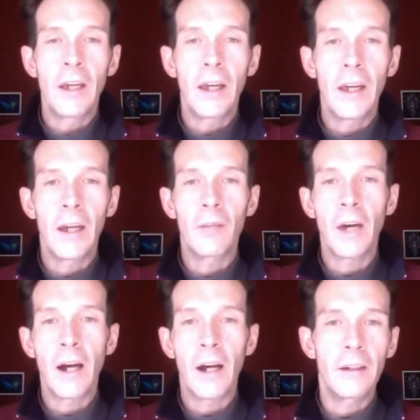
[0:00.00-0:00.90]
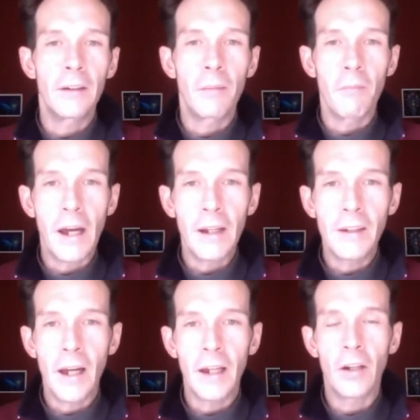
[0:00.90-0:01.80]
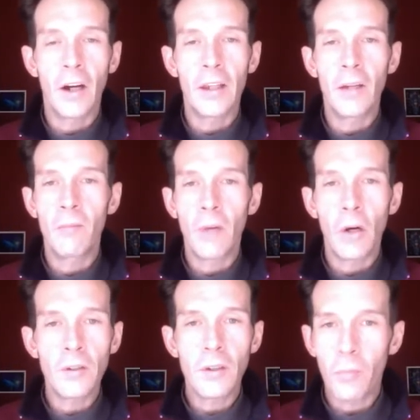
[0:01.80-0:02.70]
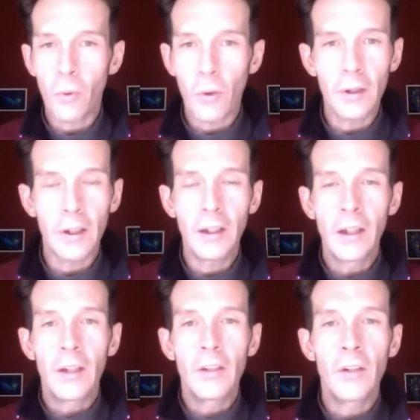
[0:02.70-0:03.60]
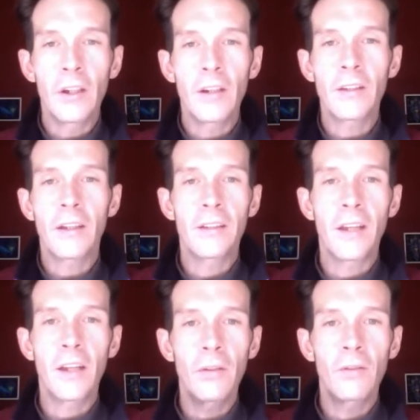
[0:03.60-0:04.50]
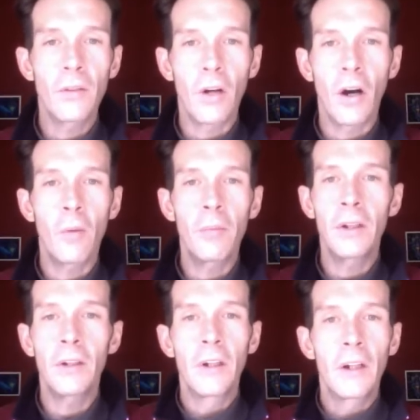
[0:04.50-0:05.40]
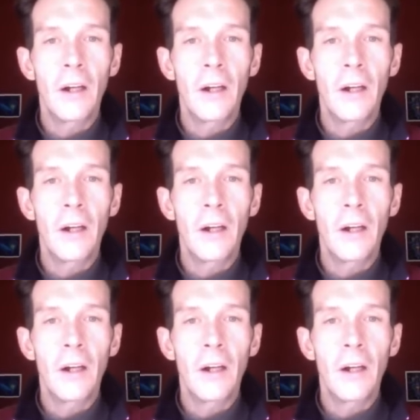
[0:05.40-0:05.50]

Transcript: and by meditating on them, most importantly, you can just continue to open